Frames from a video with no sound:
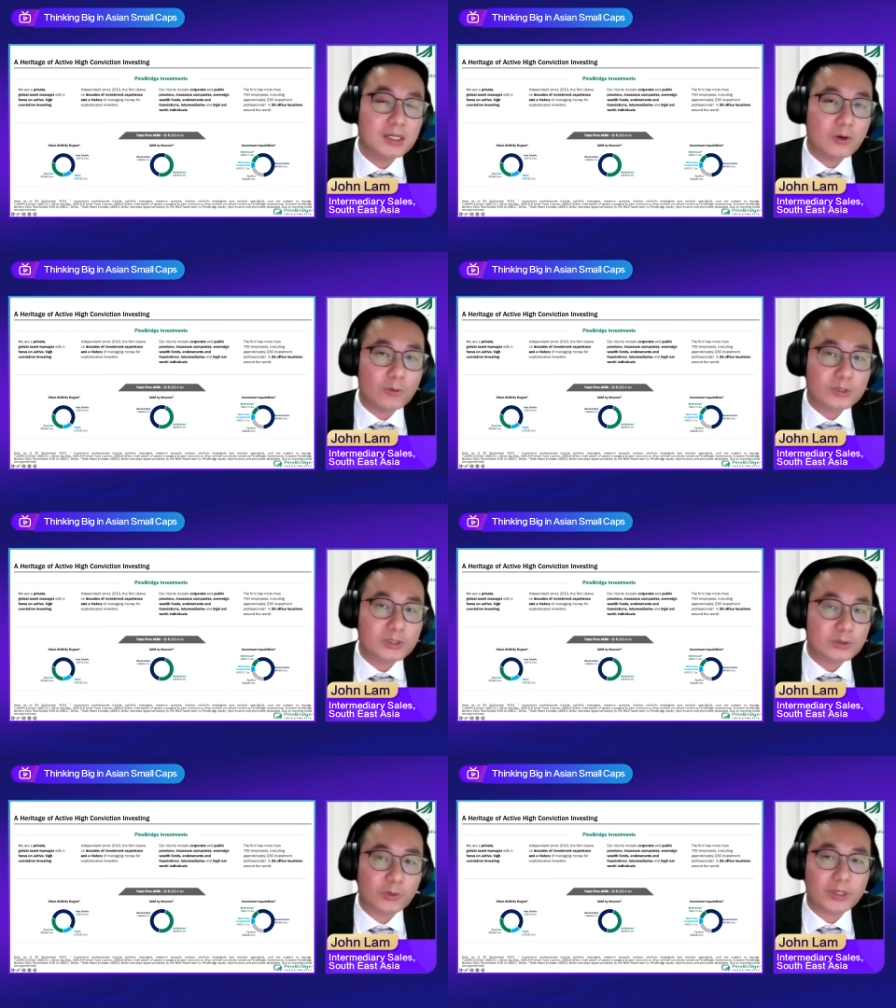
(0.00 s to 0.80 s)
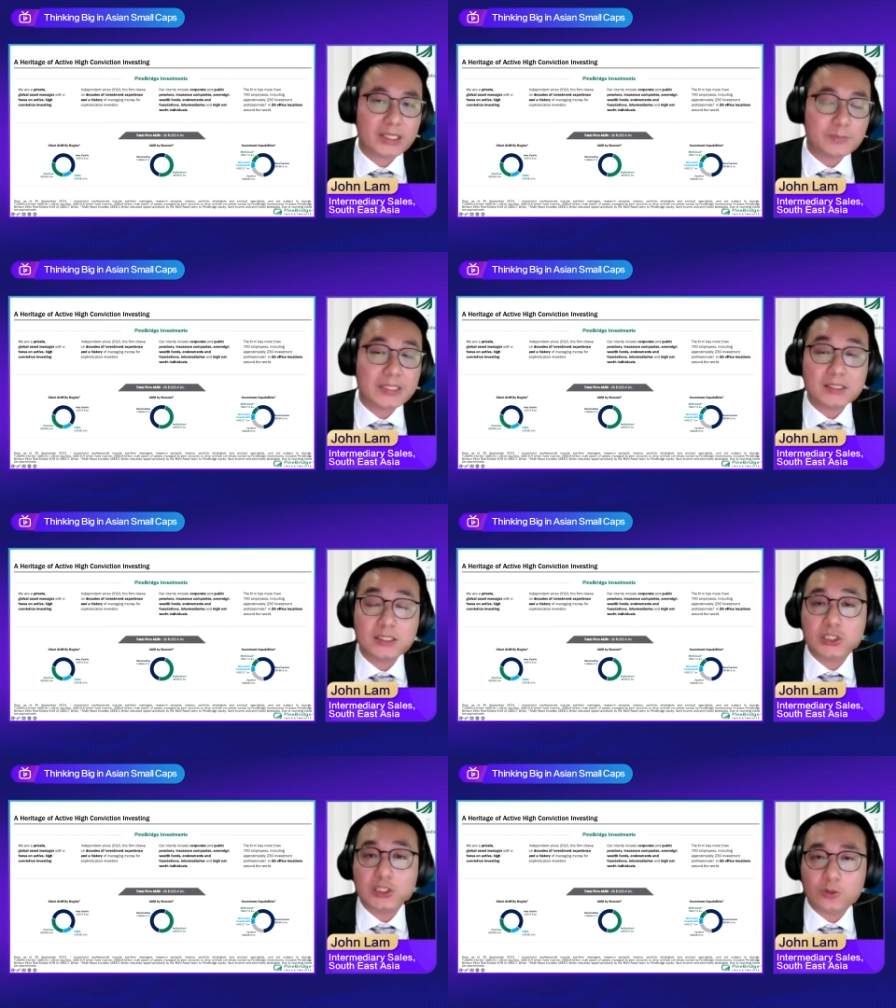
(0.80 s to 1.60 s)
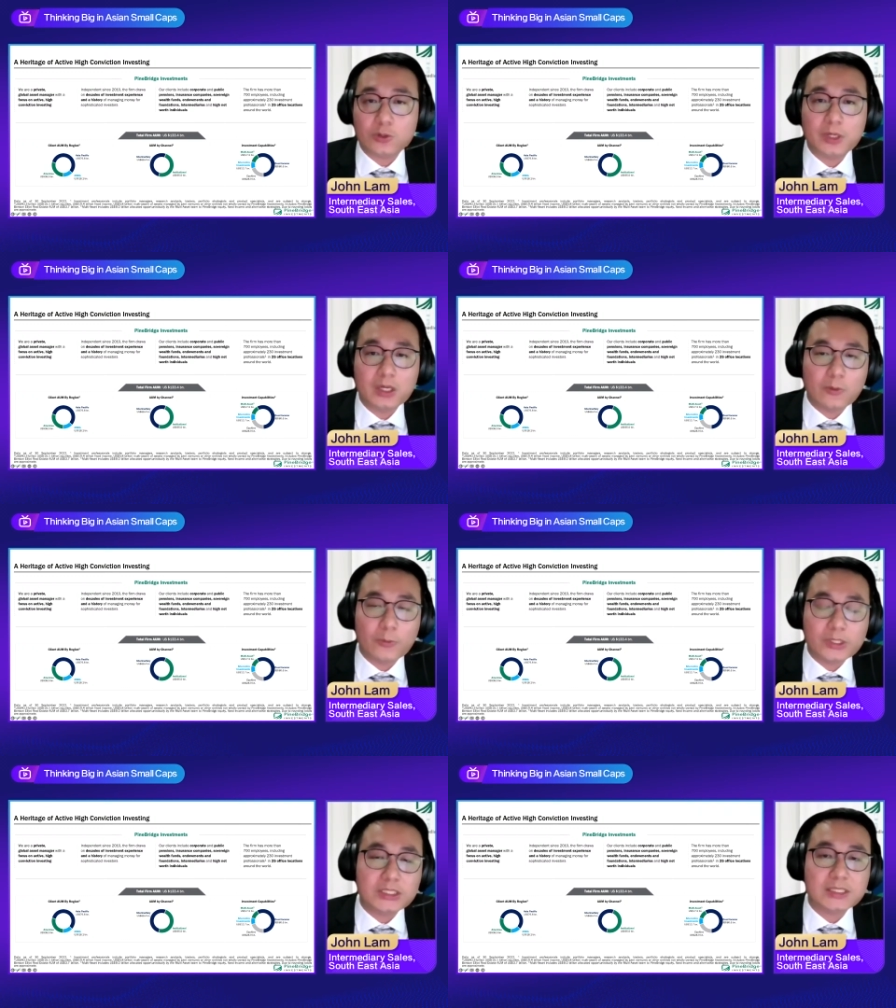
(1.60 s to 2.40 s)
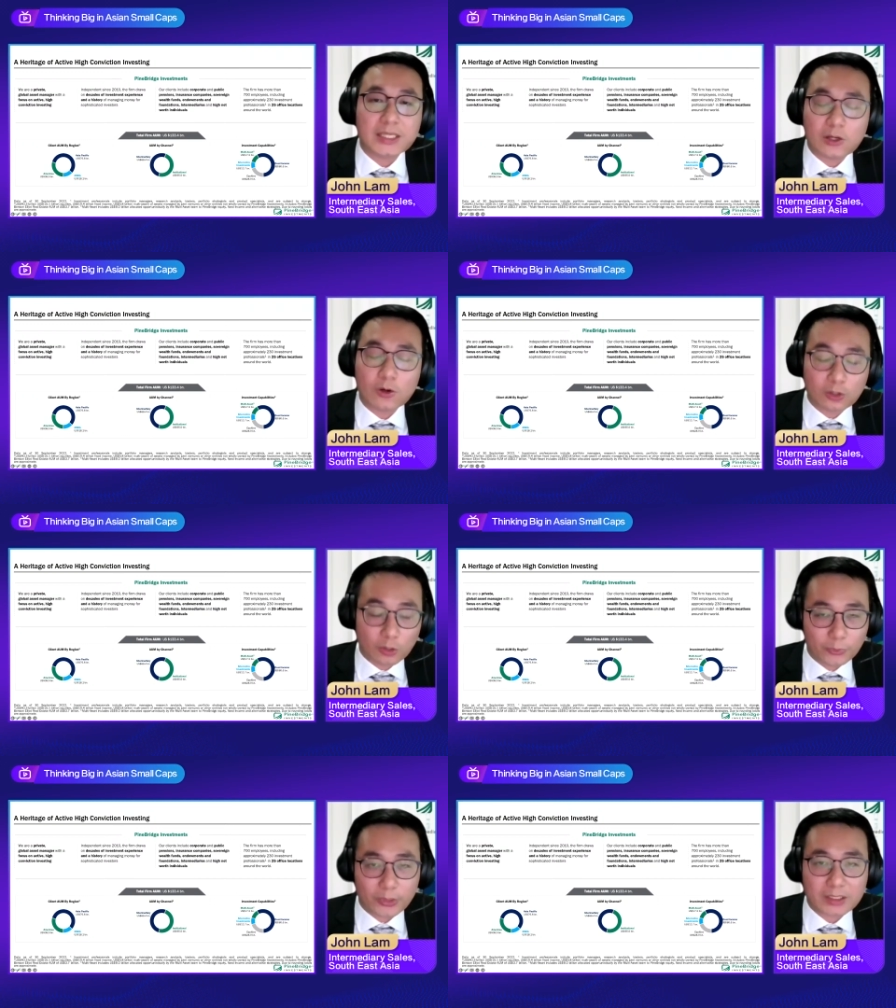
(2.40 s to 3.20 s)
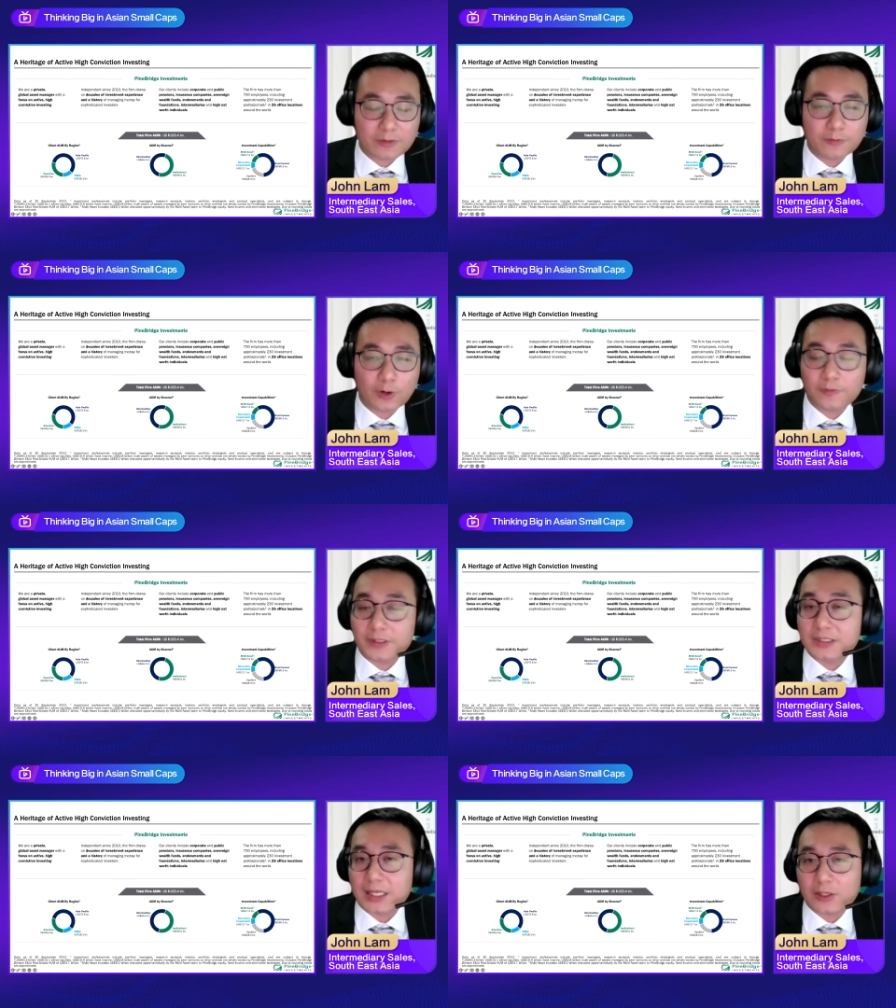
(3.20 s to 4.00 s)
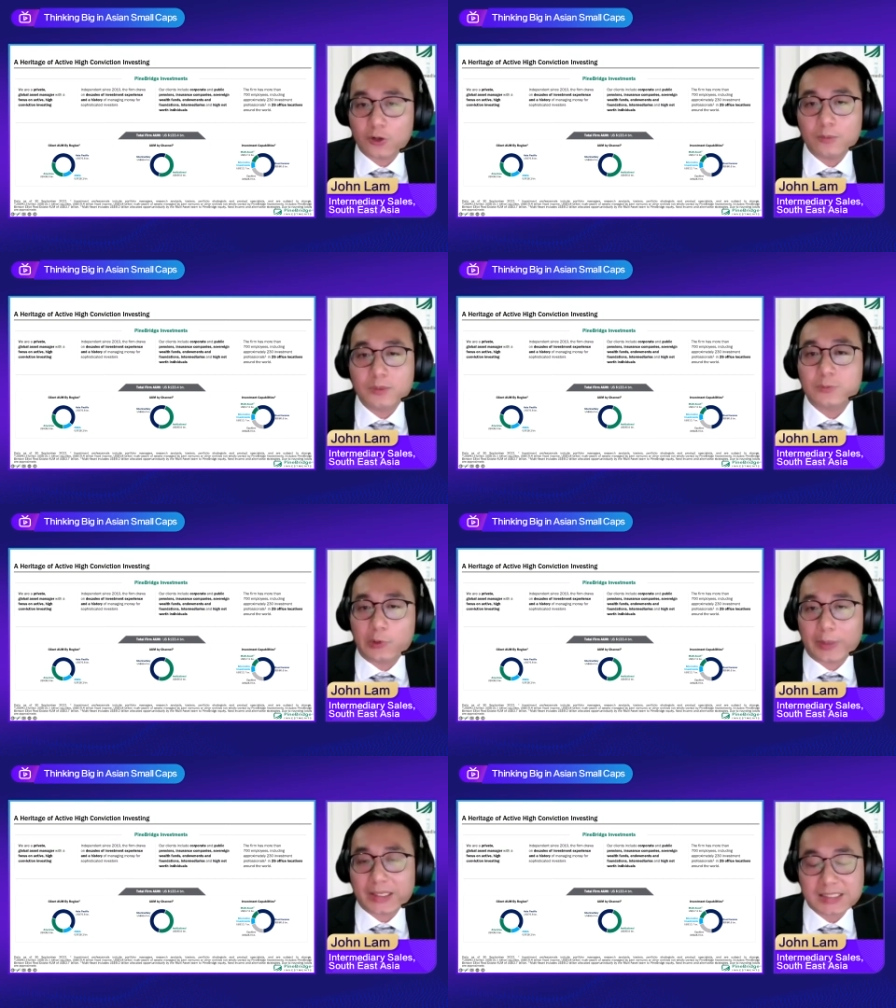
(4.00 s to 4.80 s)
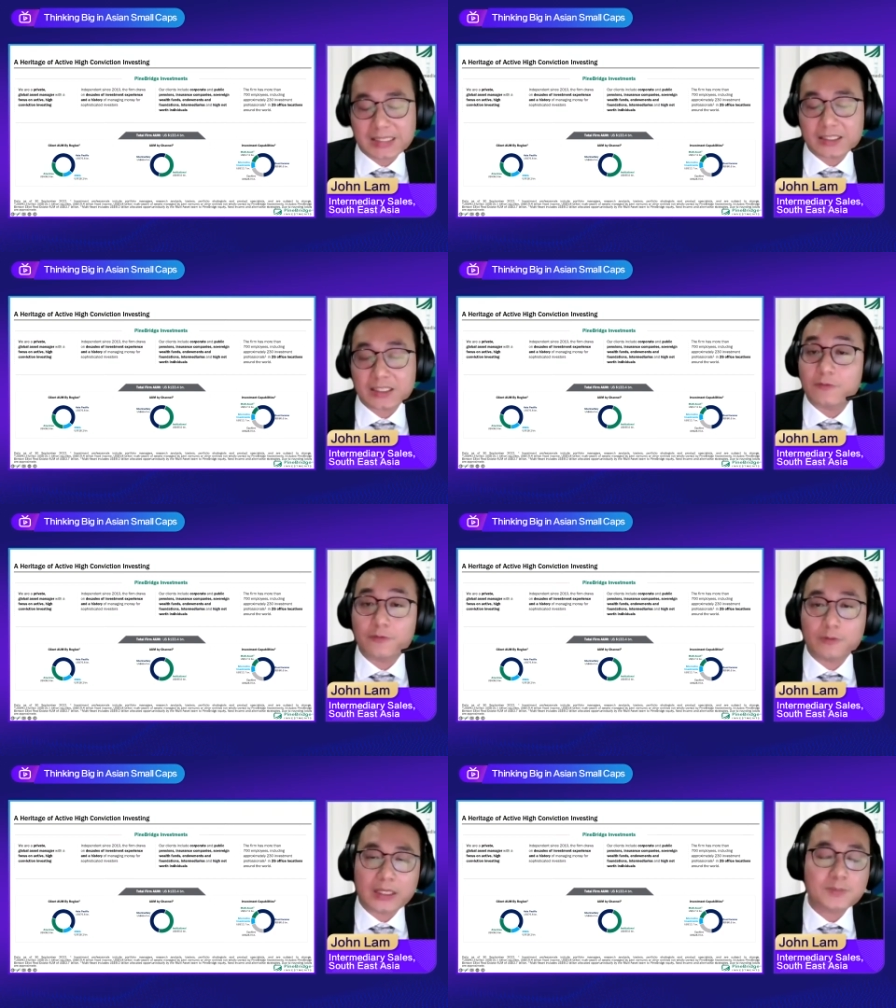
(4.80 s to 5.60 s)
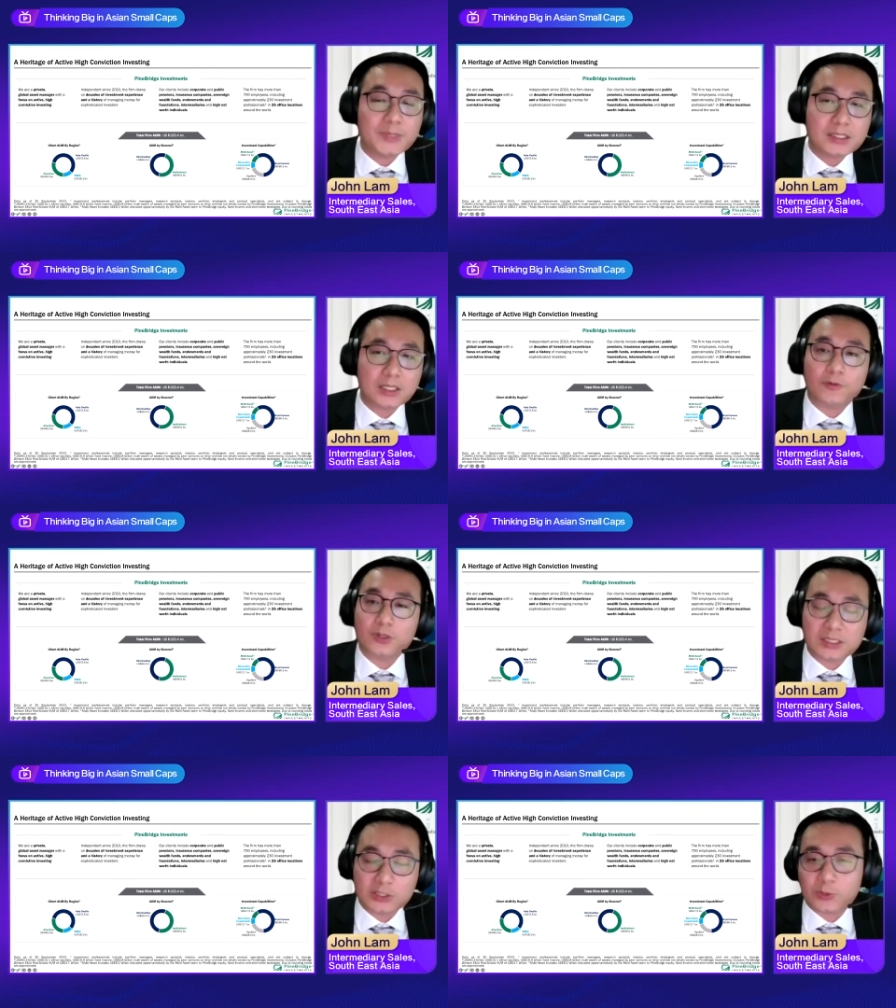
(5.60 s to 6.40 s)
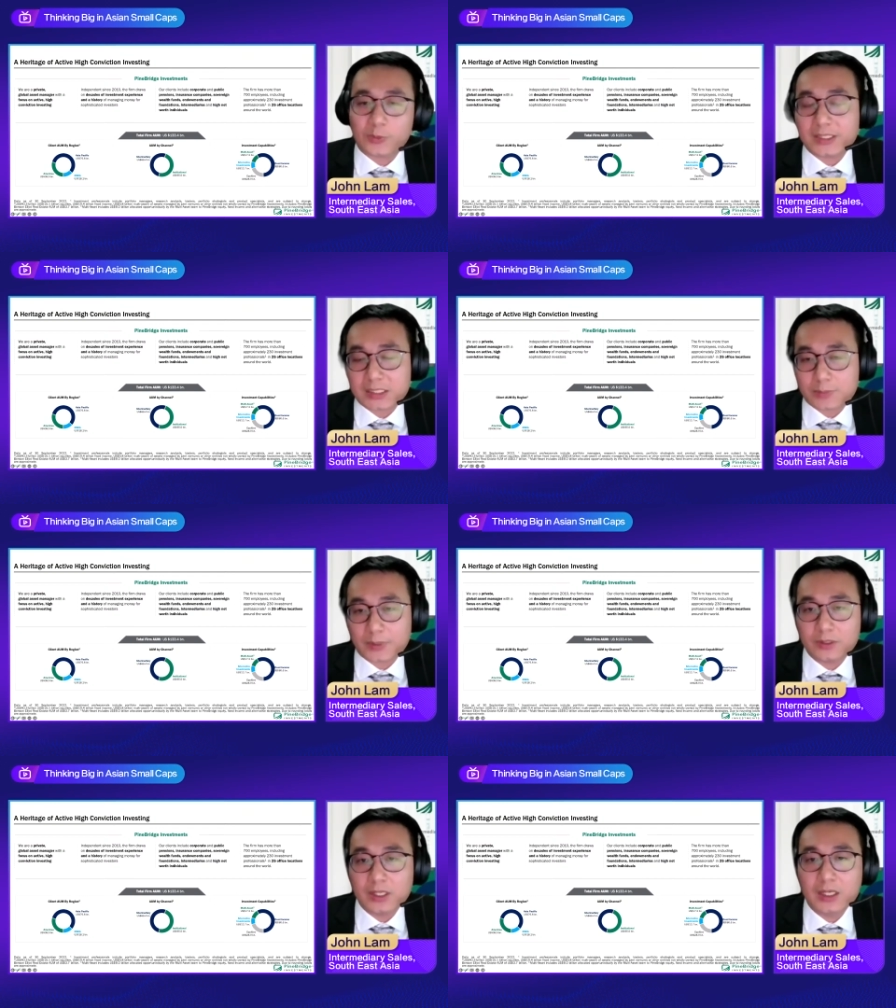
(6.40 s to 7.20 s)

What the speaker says: also known as PCG Group, which is a conglomerate involved in telecoms, real estate investments, and of course insurance as well.